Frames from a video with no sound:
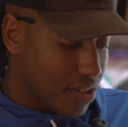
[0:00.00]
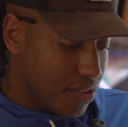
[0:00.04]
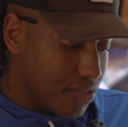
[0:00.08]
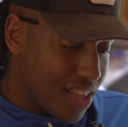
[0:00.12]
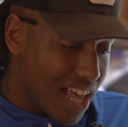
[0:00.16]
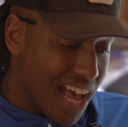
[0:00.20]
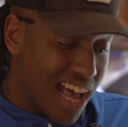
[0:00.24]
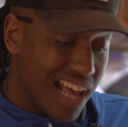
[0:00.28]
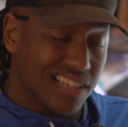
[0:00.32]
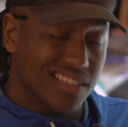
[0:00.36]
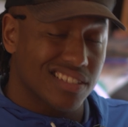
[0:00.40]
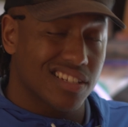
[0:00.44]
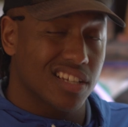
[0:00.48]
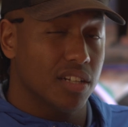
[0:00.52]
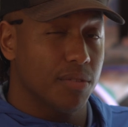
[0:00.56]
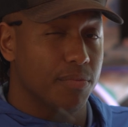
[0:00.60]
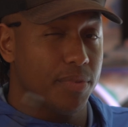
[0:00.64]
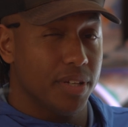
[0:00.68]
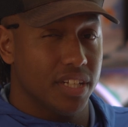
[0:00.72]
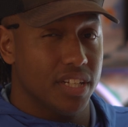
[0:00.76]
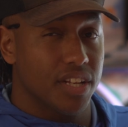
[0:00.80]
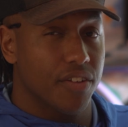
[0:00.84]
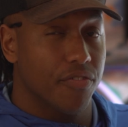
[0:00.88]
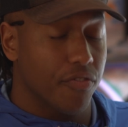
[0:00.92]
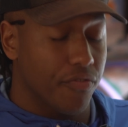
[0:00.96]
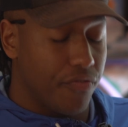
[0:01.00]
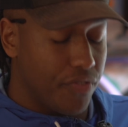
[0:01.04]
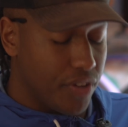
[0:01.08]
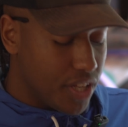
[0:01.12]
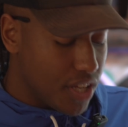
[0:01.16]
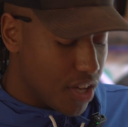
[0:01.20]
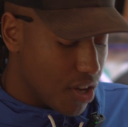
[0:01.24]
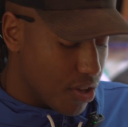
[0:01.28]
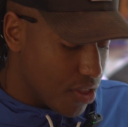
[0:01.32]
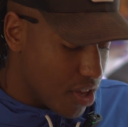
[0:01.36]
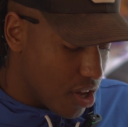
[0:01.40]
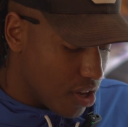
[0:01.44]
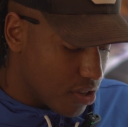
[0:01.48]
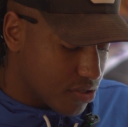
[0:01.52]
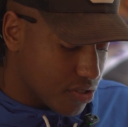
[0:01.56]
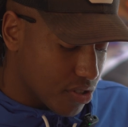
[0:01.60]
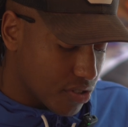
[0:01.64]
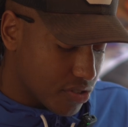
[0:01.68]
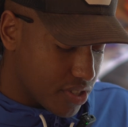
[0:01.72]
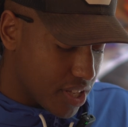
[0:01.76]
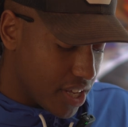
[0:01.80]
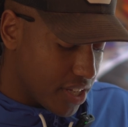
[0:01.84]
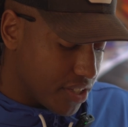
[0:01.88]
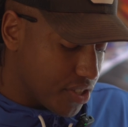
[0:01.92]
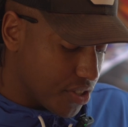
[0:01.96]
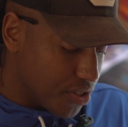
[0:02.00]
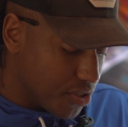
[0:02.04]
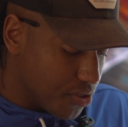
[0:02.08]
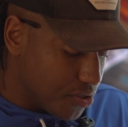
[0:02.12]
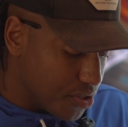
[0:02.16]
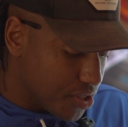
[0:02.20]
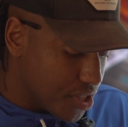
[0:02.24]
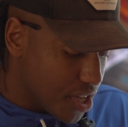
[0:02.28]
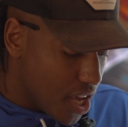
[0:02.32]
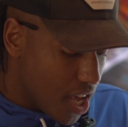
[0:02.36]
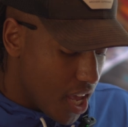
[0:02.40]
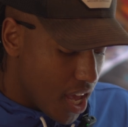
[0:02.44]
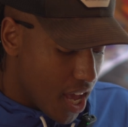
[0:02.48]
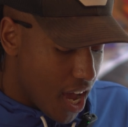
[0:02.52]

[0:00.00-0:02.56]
That's going to be a different video though, so stay tuned.